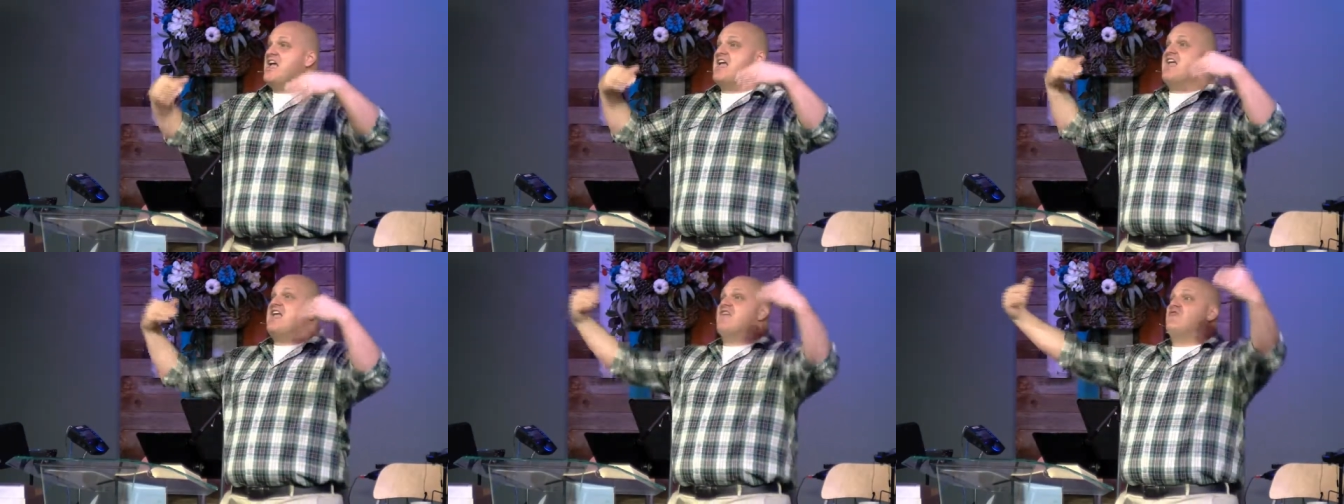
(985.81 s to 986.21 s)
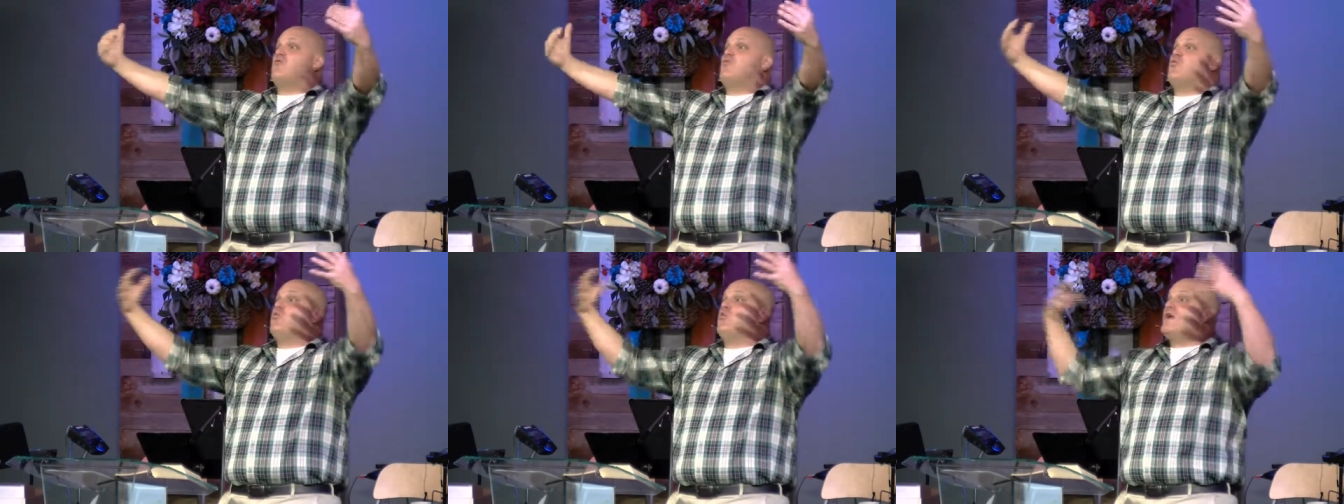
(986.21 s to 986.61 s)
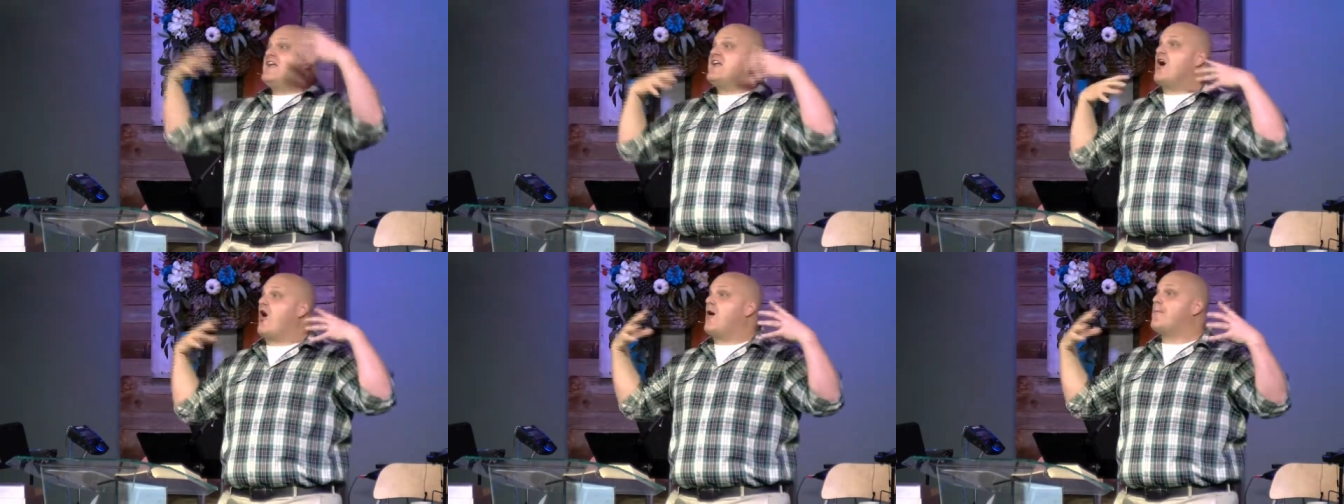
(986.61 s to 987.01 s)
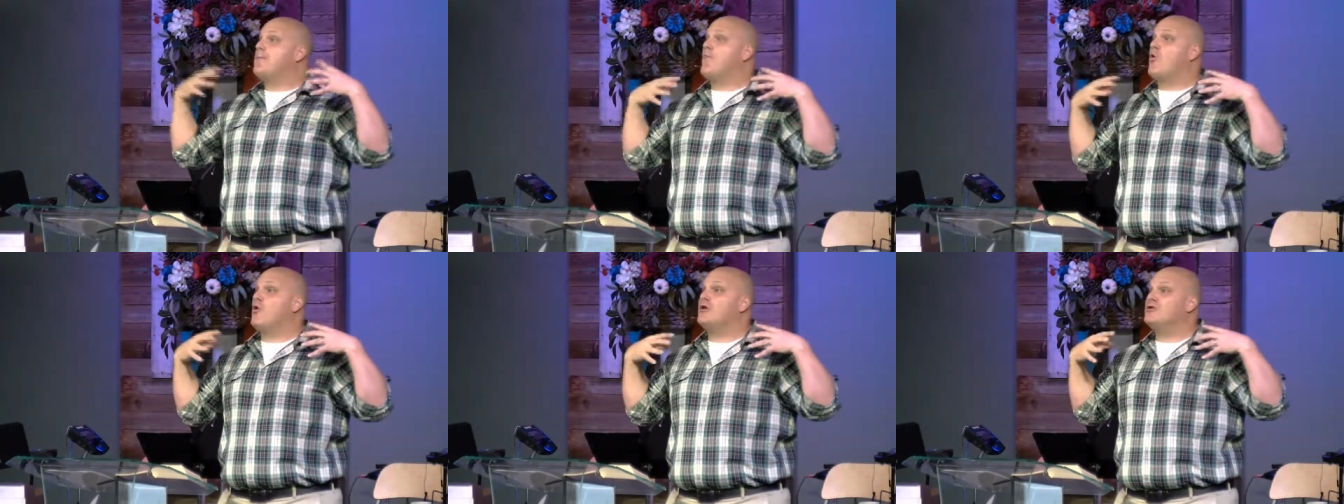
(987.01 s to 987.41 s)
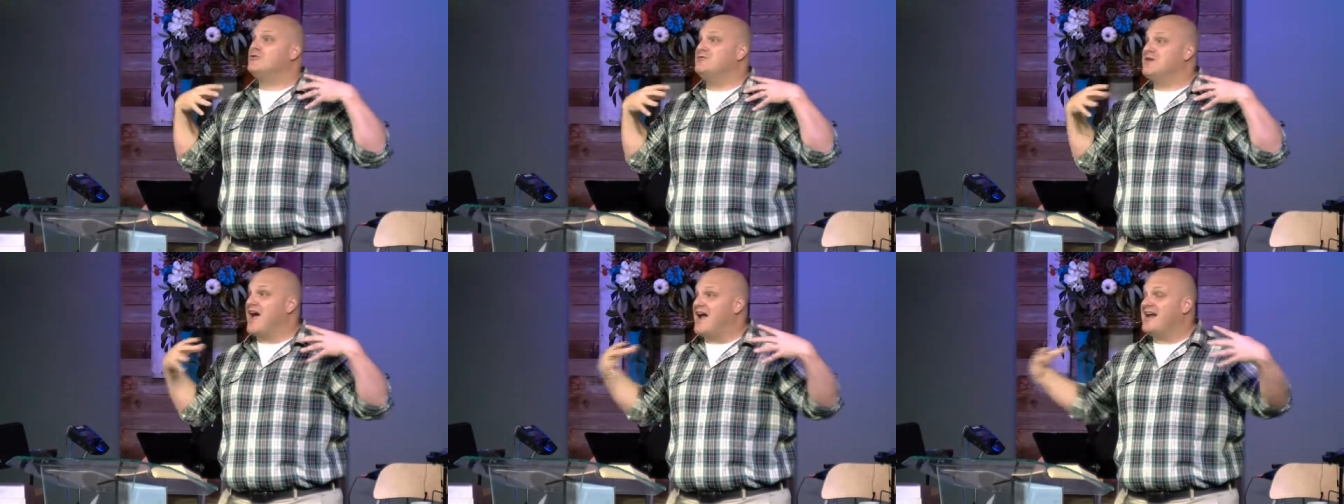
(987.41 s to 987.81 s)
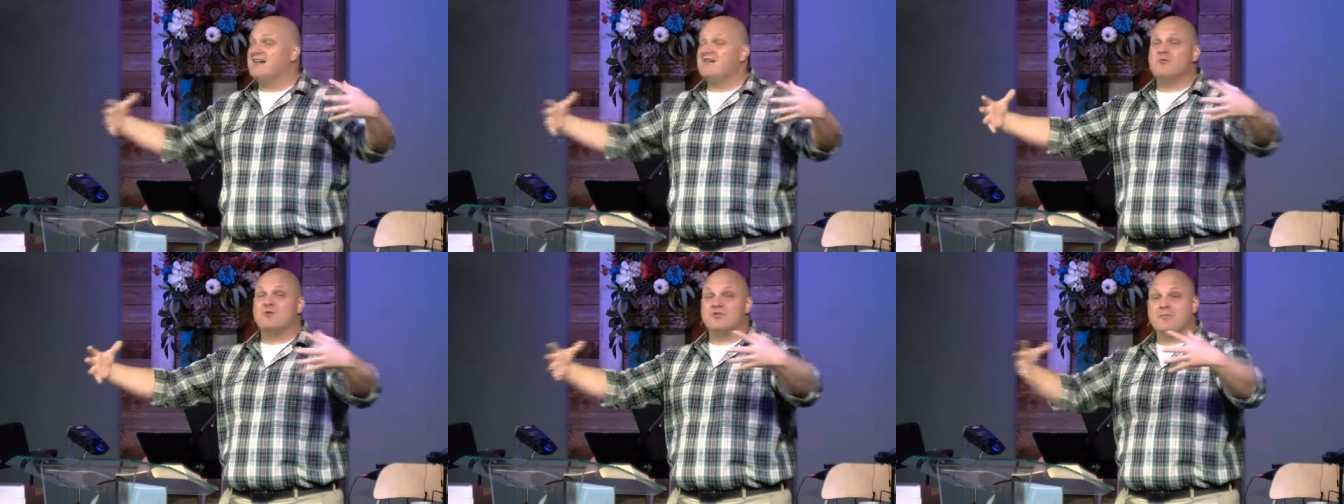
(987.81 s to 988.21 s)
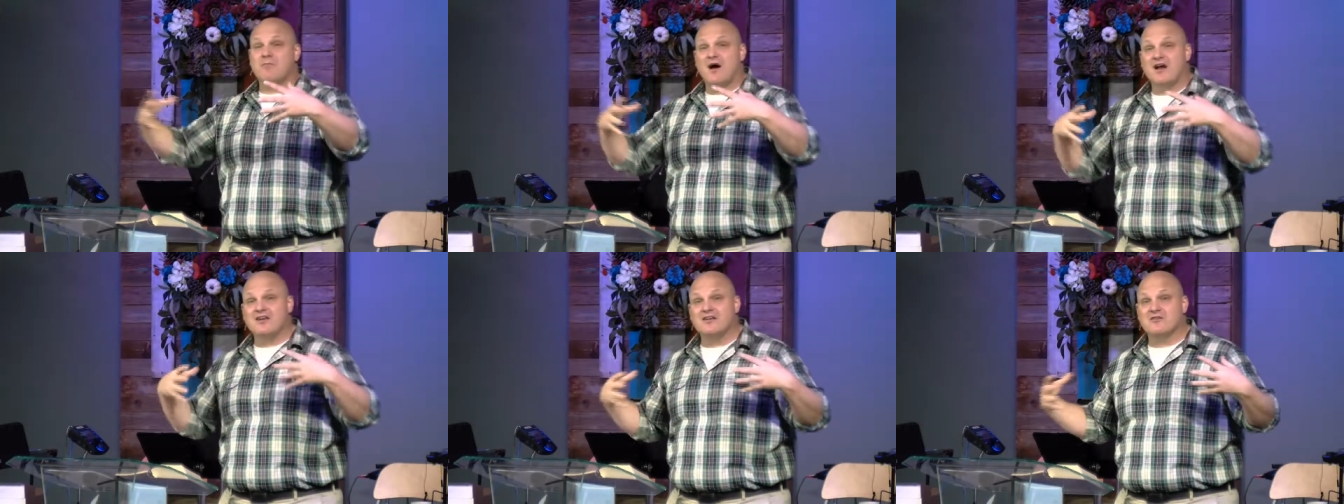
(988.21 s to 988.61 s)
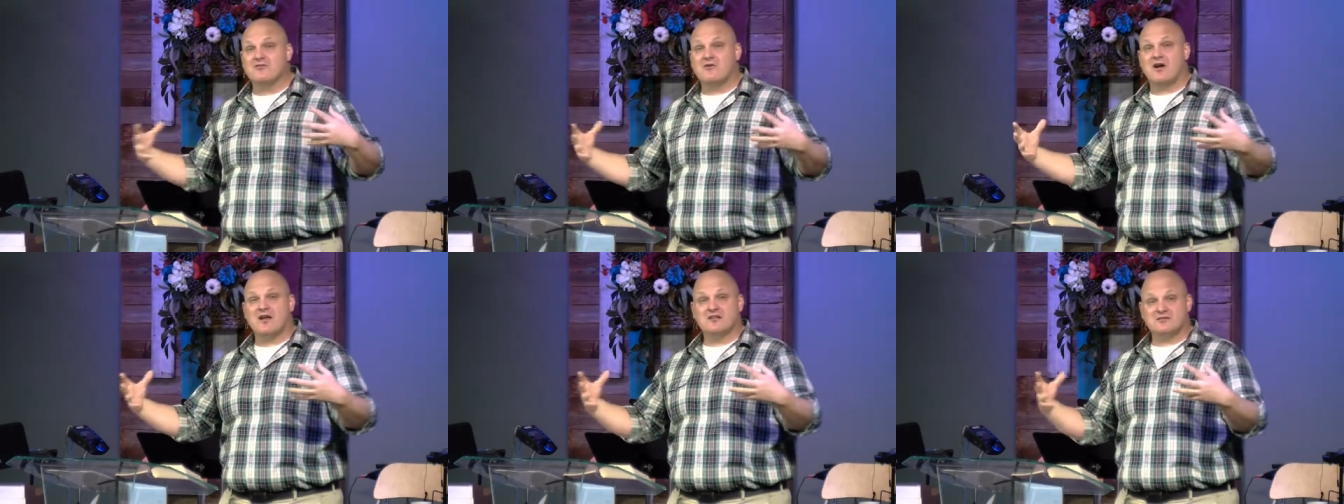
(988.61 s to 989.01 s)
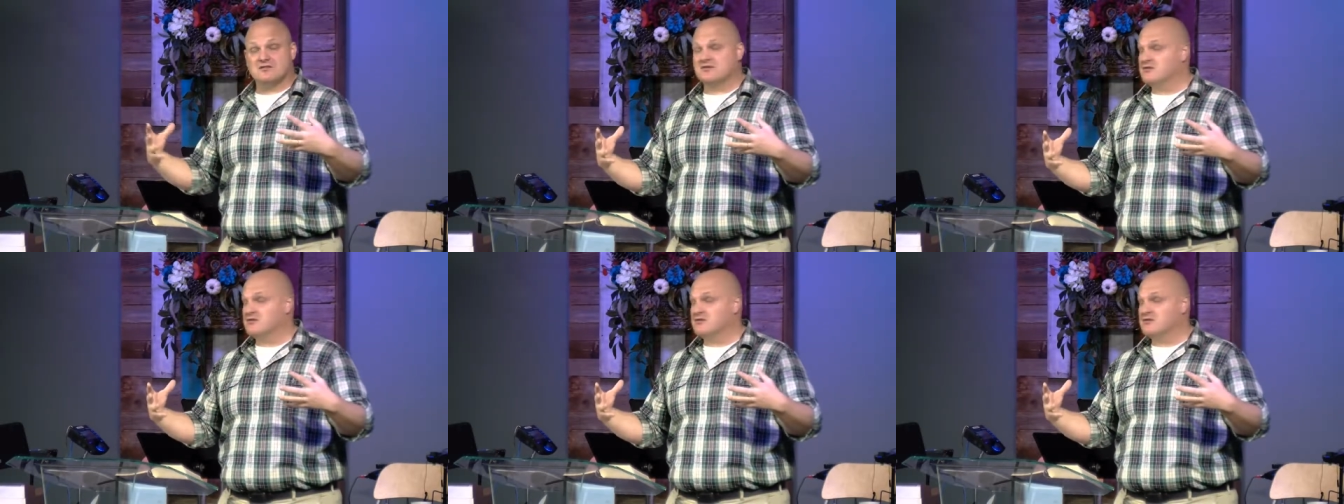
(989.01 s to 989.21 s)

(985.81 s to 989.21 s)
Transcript: if we are more united with the body of Christ?